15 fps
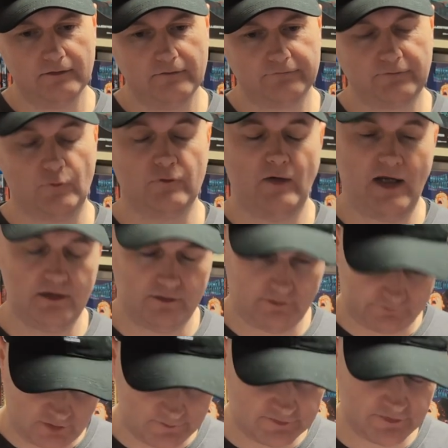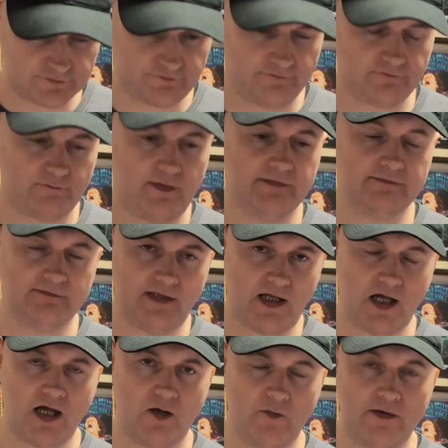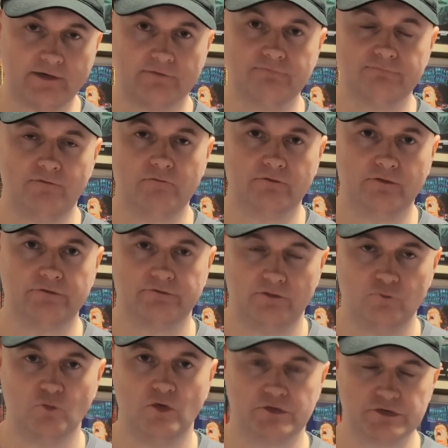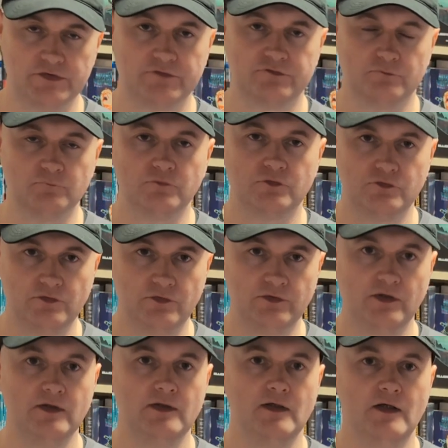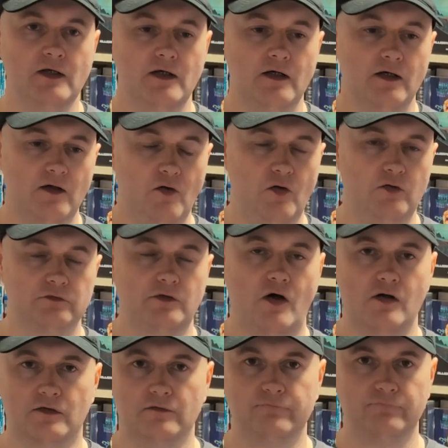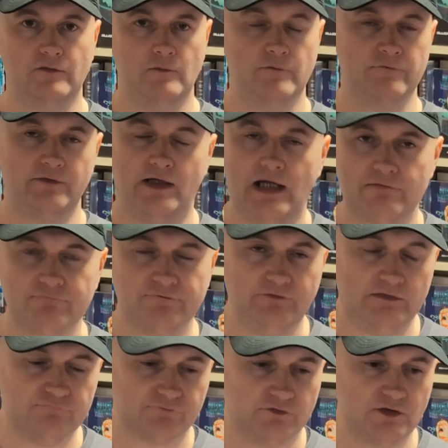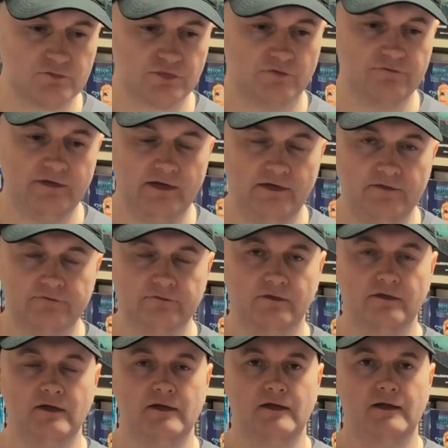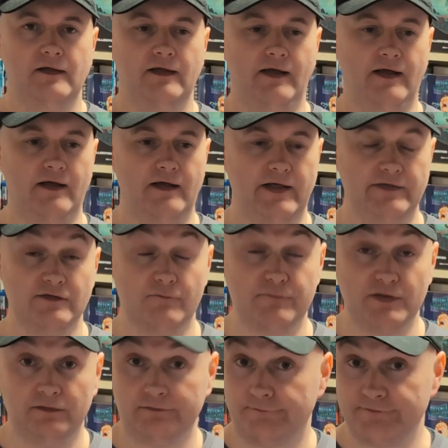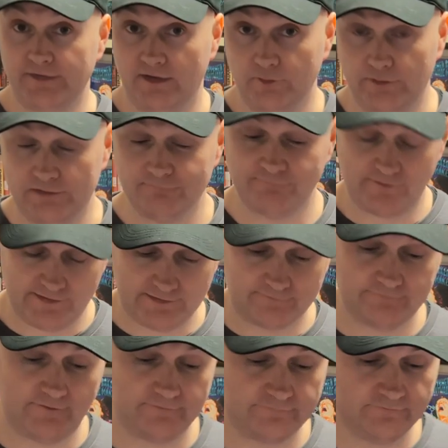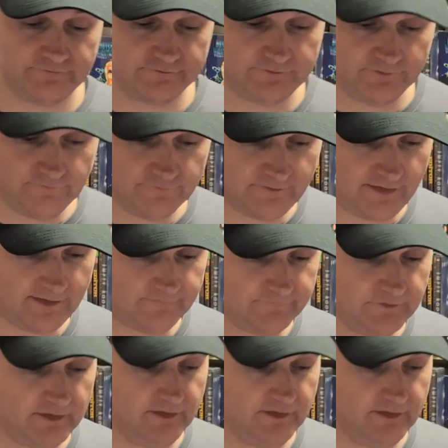So commentaries are out the way now. I can focus on watching some good old horror films I haven't seen for a number of years in the build-up to Halloween. Very excited to do that.